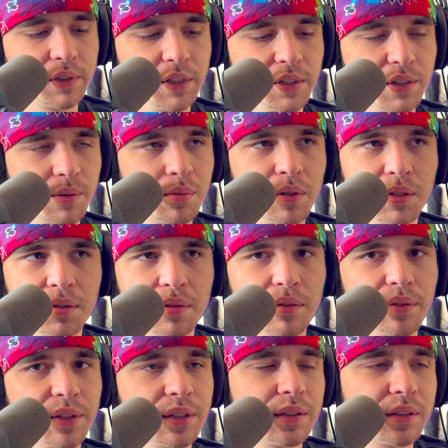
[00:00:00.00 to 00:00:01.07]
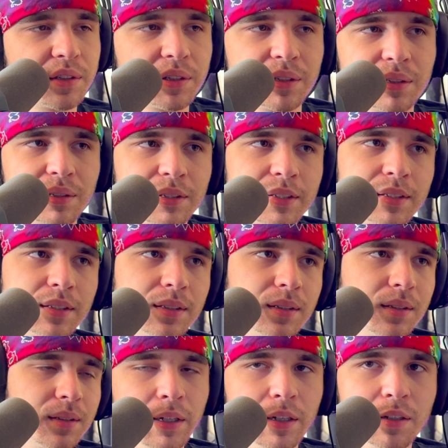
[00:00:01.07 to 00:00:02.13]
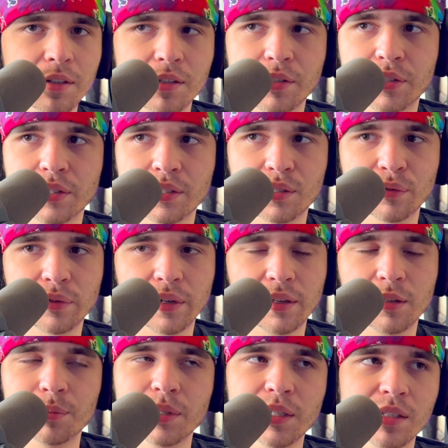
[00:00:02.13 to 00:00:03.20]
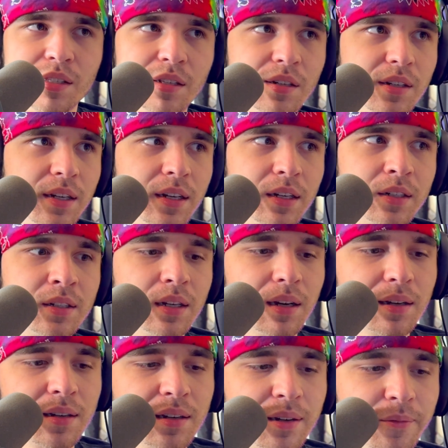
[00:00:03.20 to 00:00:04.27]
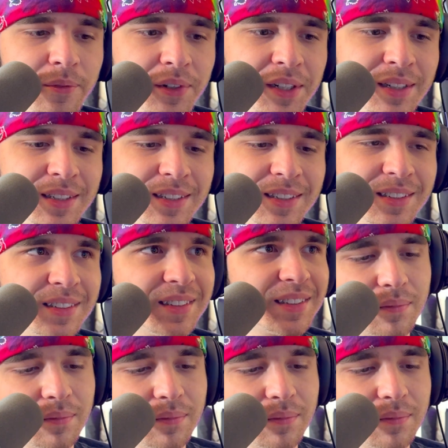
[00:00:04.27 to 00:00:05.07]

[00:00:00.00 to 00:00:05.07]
She just wants revenge. Ends justify the means, and yeah, Takamiya.